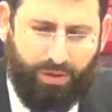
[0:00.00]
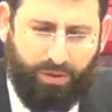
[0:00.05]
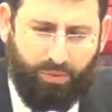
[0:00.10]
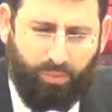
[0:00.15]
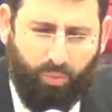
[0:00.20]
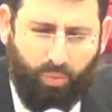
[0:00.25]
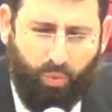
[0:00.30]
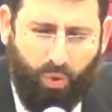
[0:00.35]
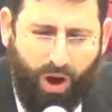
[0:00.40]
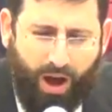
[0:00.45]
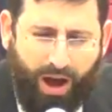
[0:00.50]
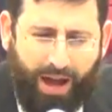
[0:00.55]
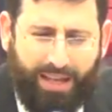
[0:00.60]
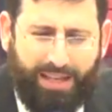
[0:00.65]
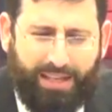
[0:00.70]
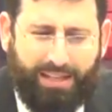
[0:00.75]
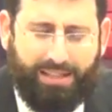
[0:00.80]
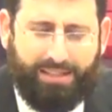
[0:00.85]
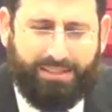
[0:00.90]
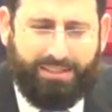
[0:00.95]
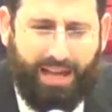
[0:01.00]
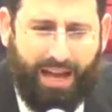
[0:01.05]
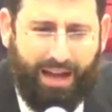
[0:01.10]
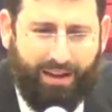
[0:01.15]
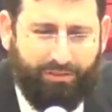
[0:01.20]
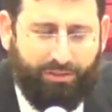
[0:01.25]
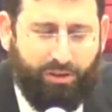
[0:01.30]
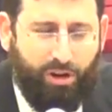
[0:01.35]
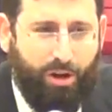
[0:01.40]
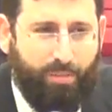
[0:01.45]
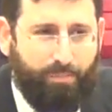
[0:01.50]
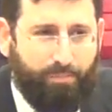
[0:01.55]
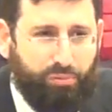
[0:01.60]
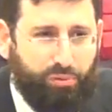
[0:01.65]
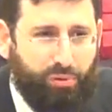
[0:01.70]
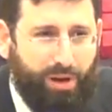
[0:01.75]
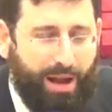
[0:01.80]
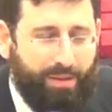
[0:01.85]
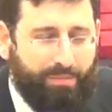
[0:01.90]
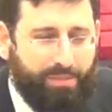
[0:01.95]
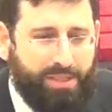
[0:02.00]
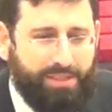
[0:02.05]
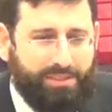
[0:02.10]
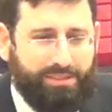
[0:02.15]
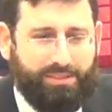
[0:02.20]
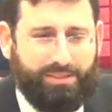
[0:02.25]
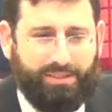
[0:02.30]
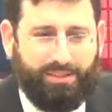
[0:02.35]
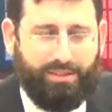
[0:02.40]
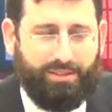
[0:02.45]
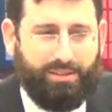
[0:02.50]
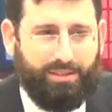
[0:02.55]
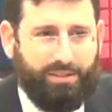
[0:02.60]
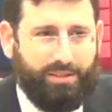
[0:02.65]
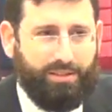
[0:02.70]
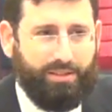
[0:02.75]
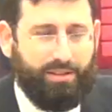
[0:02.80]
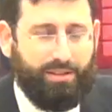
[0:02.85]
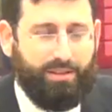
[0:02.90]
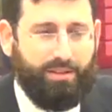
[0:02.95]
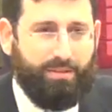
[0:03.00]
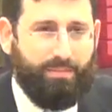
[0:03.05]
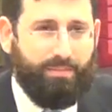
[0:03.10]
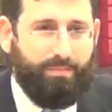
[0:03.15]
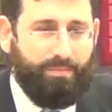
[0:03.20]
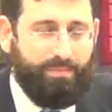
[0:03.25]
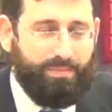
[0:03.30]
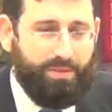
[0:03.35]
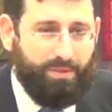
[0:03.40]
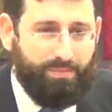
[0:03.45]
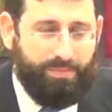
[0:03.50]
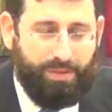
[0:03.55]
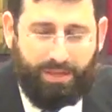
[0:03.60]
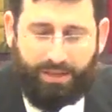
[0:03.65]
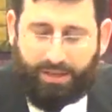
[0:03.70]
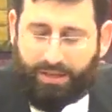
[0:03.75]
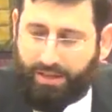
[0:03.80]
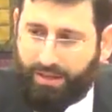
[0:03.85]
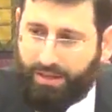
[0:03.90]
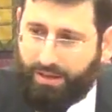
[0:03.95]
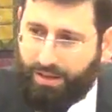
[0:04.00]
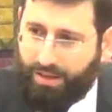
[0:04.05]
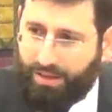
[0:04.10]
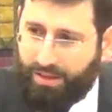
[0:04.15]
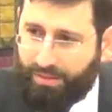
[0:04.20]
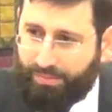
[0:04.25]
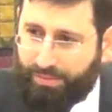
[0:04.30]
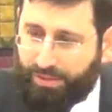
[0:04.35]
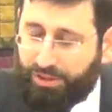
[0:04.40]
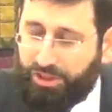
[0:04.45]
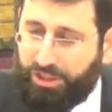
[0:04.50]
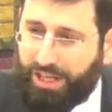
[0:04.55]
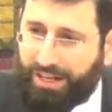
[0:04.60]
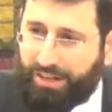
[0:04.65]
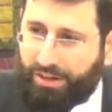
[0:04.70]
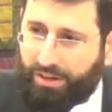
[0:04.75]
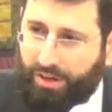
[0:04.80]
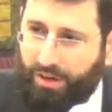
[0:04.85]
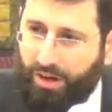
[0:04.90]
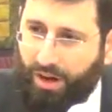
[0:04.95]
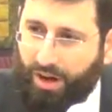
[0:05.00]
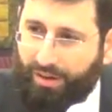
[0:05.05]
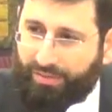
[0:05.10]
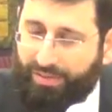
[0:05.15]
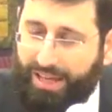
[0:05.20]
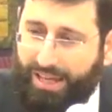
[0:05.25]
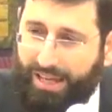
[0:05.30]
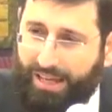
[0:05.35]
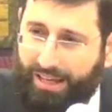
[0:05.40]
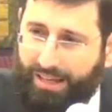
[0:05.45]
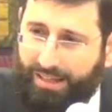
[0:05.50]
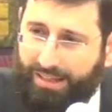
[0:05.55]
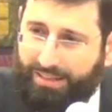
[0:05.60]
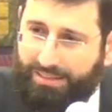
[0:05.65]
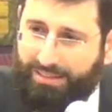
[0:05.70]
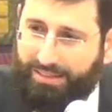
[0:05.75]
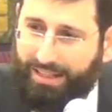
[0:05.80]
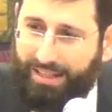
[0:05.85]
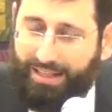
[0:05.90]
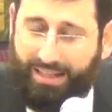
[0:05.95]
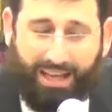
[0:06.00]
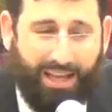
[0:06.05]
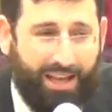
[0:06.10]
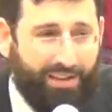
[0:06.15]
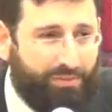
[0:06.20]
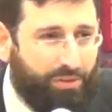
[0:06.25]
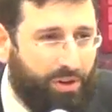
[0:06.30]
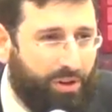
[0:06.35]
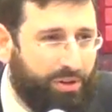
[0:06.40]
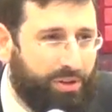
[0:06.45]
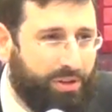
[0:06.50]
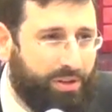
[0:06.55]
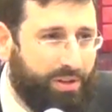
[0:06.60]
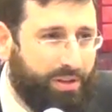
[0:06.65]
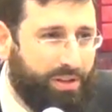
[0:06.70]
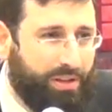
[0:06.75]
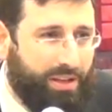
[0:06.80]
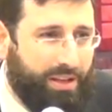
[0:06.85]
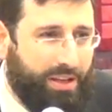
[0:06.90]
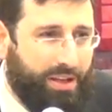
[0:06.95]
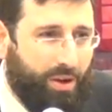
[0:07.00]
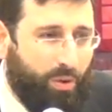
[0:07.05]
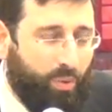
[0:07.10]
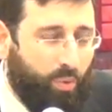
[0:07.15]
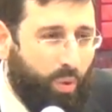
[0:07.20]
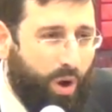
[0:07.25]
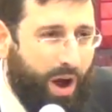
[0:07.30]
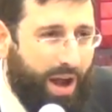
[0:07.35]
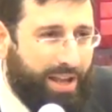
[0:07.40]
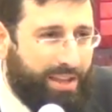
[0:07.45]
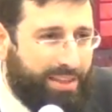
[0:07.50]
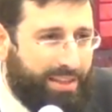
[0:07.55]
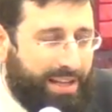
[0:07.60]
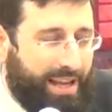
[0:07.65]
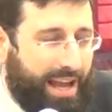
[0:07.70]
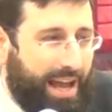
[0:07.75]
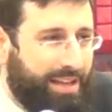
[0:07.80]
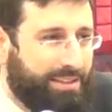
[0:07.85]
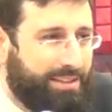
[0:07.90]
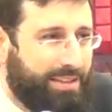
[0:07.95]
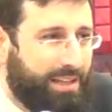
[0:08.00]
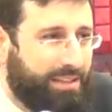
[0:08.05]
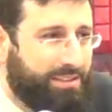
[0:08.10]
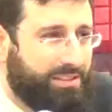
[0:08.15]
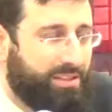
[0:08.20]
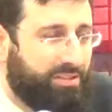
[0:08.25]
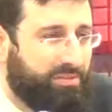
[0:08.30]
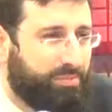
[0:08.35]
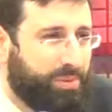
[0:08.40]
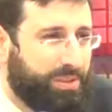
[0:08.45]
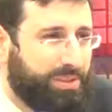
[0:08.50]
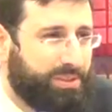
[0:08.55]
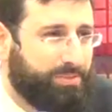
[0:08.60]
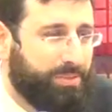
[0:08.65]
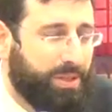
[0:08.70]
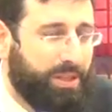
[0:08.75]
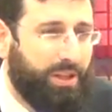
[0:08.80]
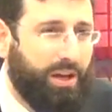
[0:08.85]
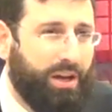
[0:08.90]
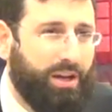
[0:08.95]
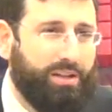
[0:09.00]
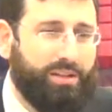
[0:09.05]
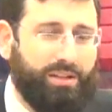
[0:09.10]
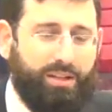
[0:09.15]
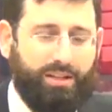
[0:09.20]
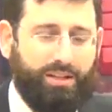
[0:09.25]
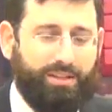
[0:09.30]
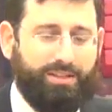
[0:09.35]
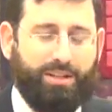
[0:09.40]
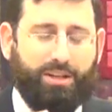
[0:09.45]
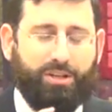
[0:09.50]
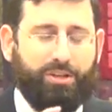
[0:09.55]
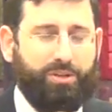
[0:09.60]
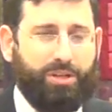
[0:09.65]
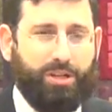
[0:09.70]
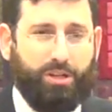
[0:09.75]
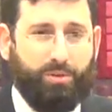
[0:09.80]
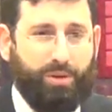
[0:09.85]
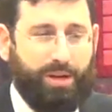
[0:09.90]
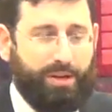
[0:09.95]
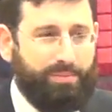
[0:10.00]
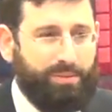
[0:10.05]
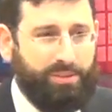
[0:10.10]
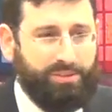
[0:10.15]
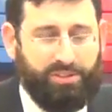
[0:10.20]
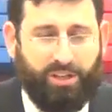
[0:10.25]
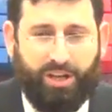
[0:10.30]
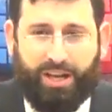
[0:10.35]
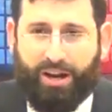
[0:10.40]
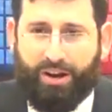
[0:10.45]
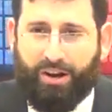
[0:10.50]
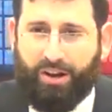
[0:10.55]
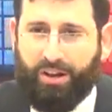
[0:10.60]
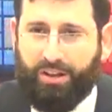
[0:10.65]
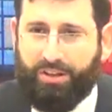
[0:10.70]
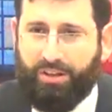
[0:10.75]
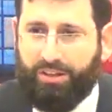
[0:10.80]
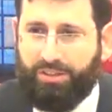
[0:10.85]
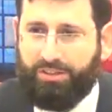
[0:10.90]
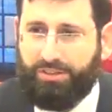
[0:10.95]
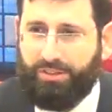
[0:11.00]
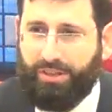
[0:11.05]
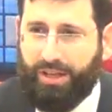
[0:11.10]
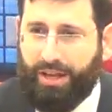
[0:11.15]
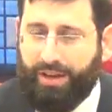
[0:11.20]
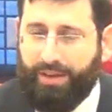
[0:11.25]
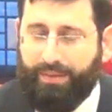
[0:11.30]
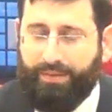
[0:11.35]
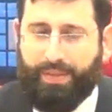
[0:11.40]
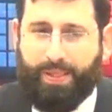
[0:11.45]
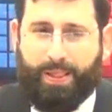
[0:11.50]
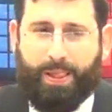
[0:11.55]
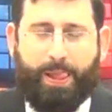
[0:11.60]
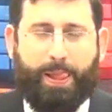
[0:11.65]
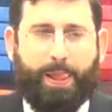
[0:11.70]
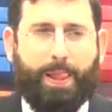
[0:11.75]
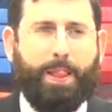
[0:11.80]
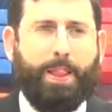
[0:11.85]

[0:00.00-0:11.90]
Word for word: But why is Avraham promised to be the progenitor of kings in Hebron? Why in the context of Bris Milah? Tell you an incredible Zayar HaKadosh, okay?